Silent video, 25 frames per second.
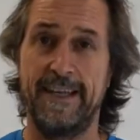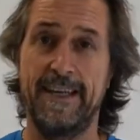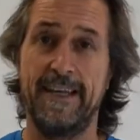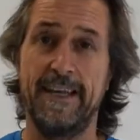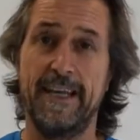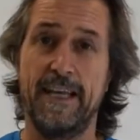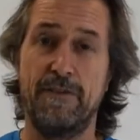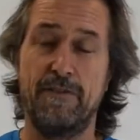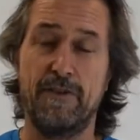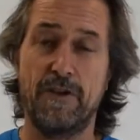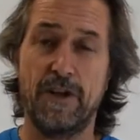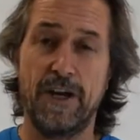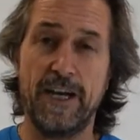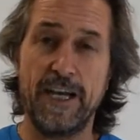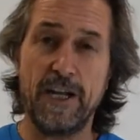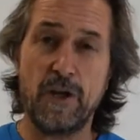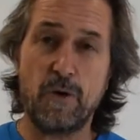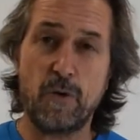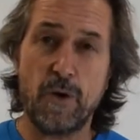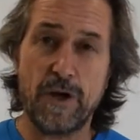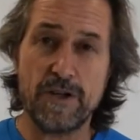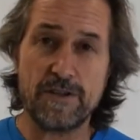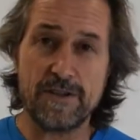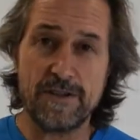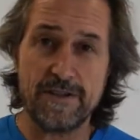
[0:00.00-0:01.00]
If you've got any
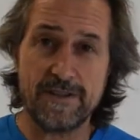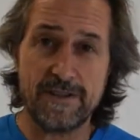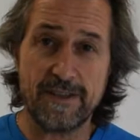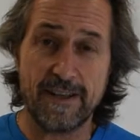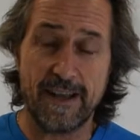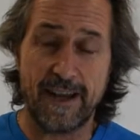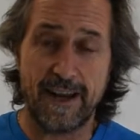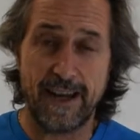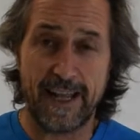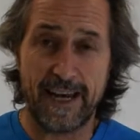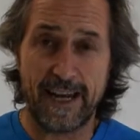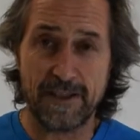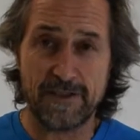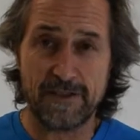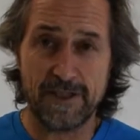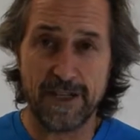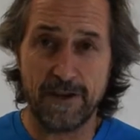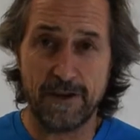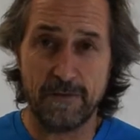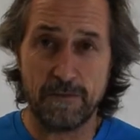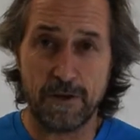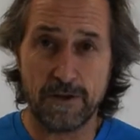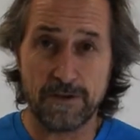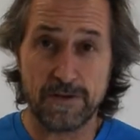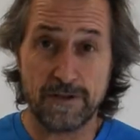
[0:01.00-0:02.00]
questions, let us know
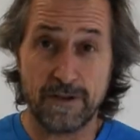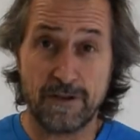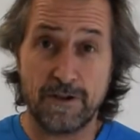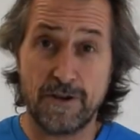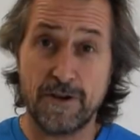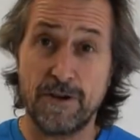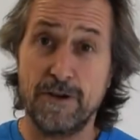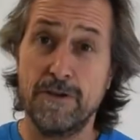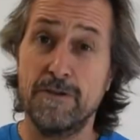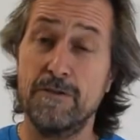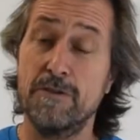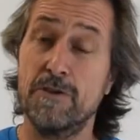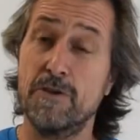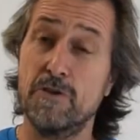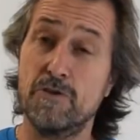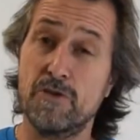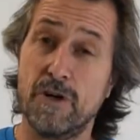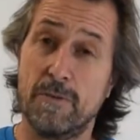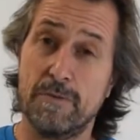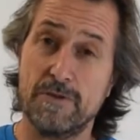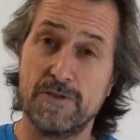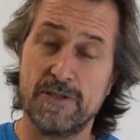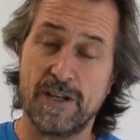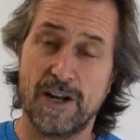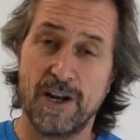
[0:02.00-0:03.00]
on Monster Crew,
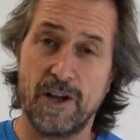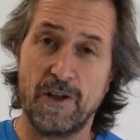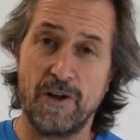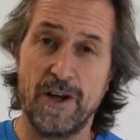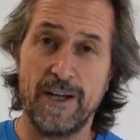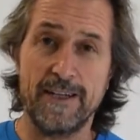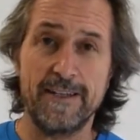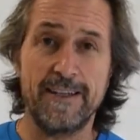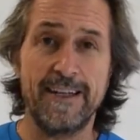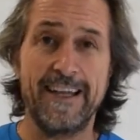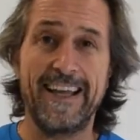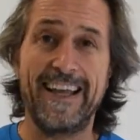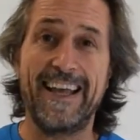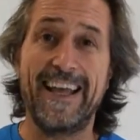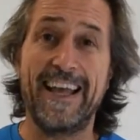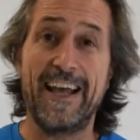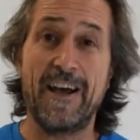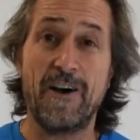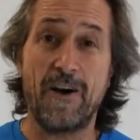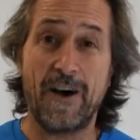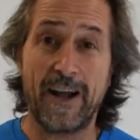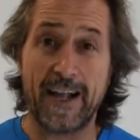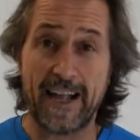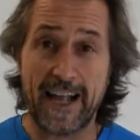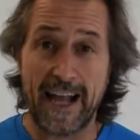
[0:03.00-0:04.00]
drop us a line.
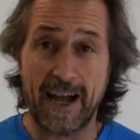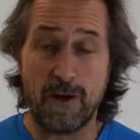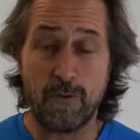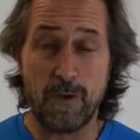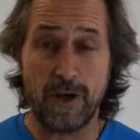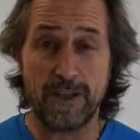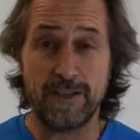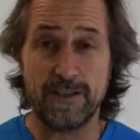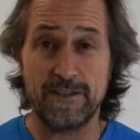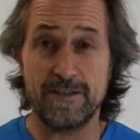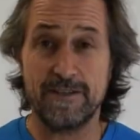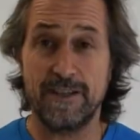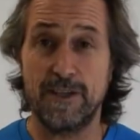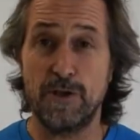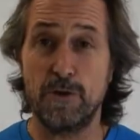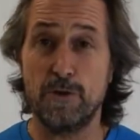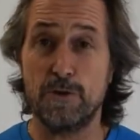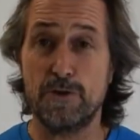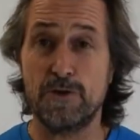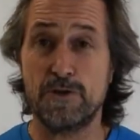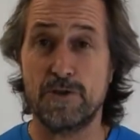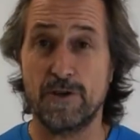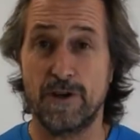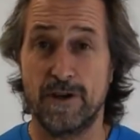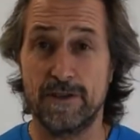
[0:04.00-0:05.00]
I can't wait to see your
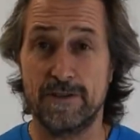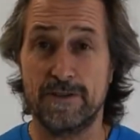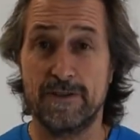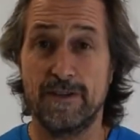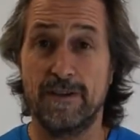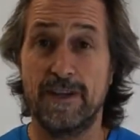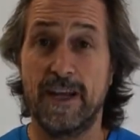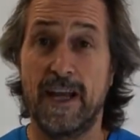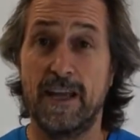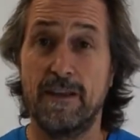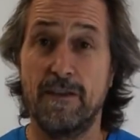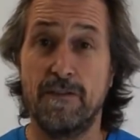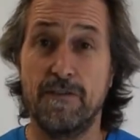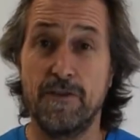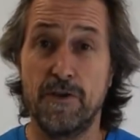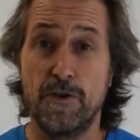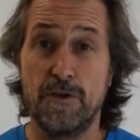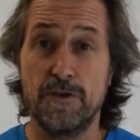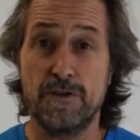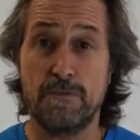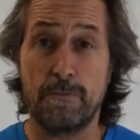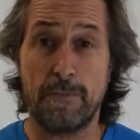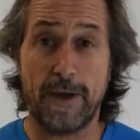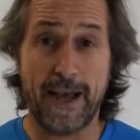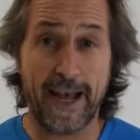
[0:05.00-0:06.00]
shots on how you've
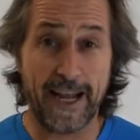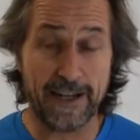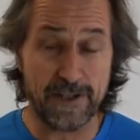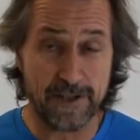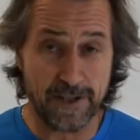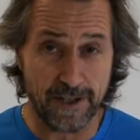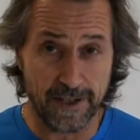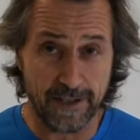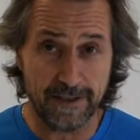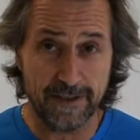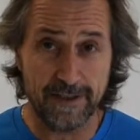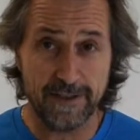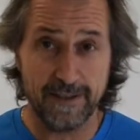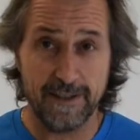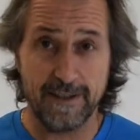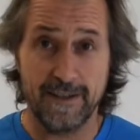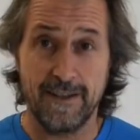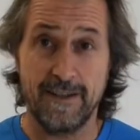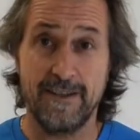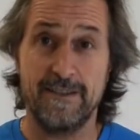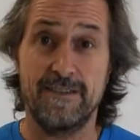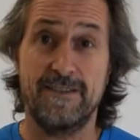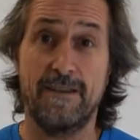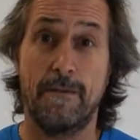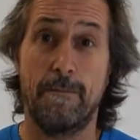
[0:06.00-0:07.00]
used Patch It
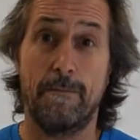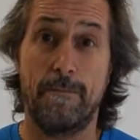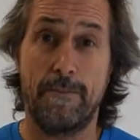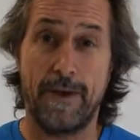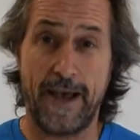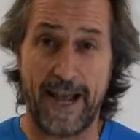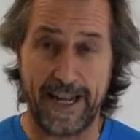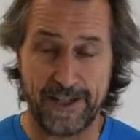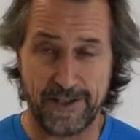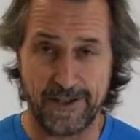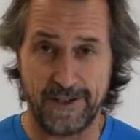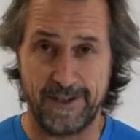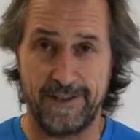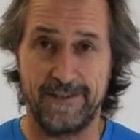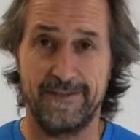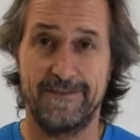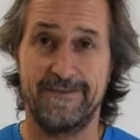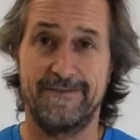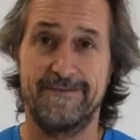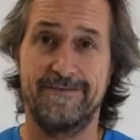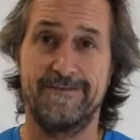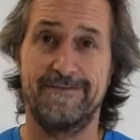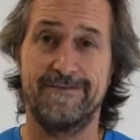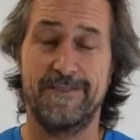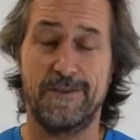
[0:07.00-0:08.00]
to patch it.
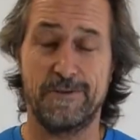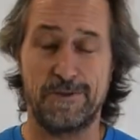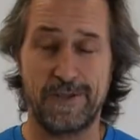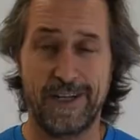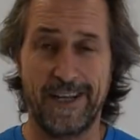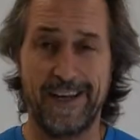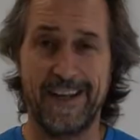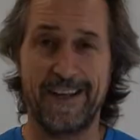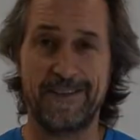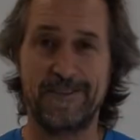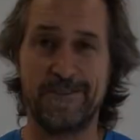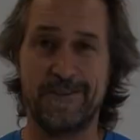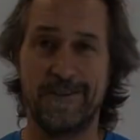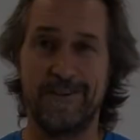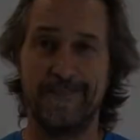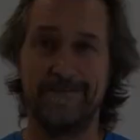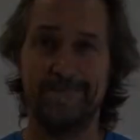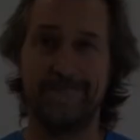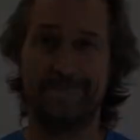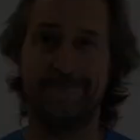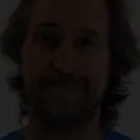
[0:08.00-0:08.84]
I'll see you next time.